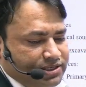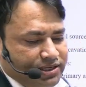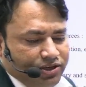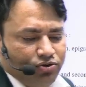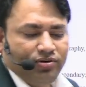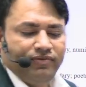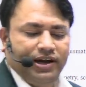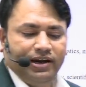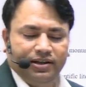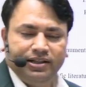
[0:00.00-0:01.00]
you will find
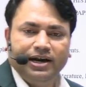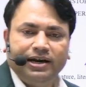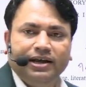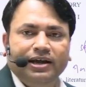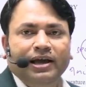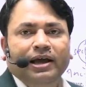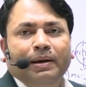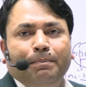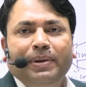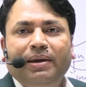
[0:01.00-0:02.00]
that
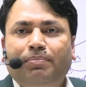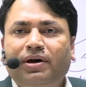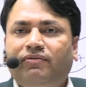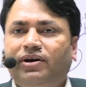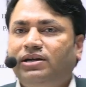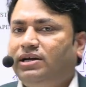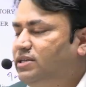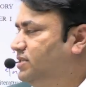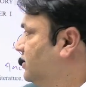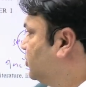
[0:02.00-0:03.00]
paper 1
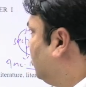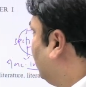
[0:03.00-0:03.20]
consists of